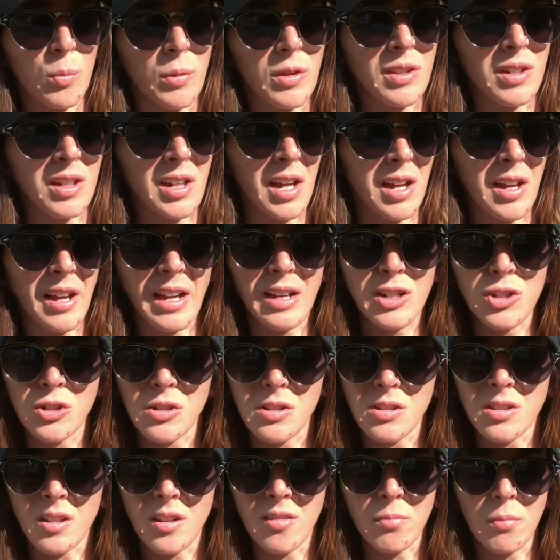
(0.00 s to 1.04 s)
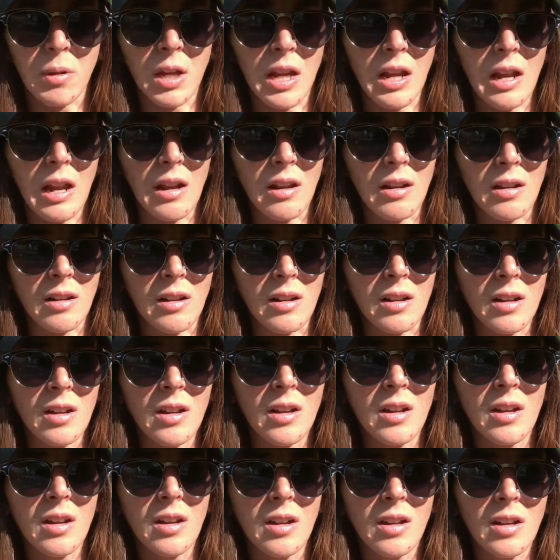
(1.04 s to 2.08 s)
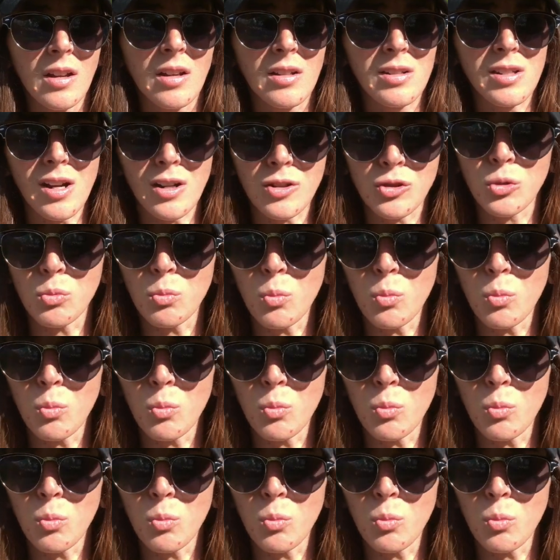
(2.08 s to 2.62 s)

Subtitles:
and the connections I've made, and Dr.